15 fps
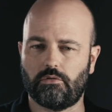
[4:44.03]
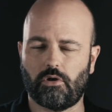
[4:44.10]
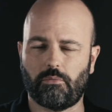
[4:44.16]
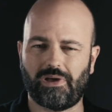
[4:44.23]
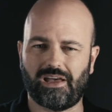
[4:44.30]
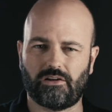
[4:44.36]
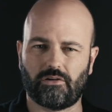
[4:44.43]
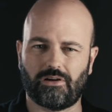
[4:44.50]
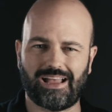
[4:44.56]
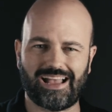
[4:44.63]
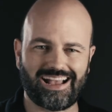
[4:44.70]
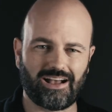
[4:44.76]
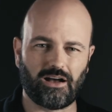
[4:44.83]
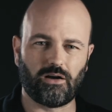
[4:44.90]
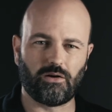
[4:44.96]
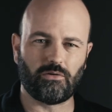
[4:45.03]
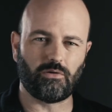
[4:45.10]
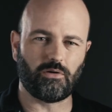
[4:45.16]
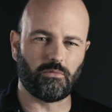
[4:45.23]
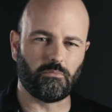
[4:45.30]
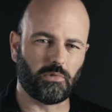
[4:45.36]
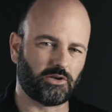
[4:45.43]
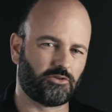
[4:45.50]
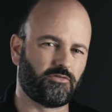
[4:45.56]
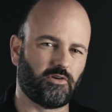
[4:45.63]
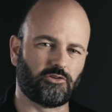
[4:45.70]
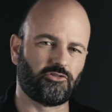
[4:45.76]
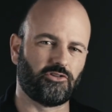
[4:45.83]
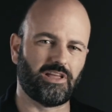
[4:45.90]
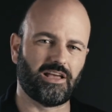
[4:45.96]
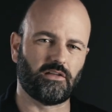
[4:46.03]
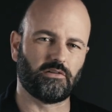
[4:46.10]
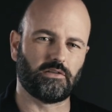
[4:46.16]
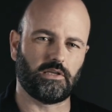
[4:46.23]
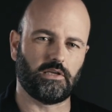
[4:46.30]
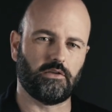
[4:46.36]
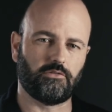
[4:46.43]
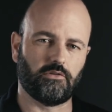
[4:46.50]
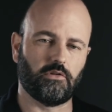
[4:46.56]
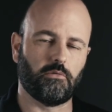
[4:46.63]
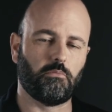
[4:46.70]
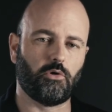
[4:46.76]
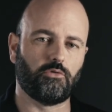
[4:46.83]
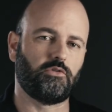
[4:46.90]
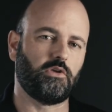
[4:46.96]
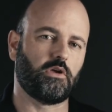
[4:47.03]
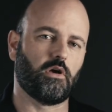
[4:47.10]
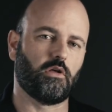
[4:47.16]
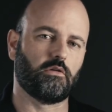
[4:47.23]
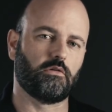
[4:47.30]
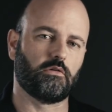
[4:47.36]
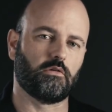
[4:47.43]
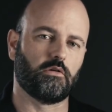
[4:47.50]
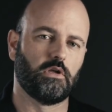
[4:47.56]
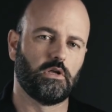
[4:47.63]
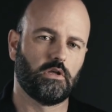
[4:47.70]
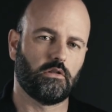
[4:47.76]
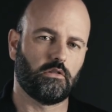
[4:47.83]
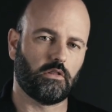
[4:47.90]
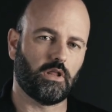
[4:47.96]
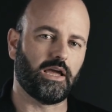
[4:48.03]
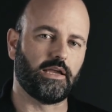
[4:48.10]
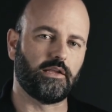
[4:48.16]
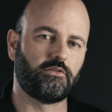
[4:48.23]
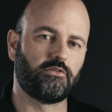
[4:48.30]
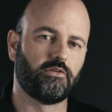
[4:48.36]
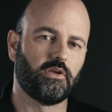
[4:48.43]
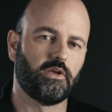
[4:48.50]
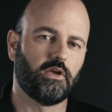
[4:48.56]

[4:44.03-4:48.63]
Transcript: no matter how much functionality is in a multicolor light,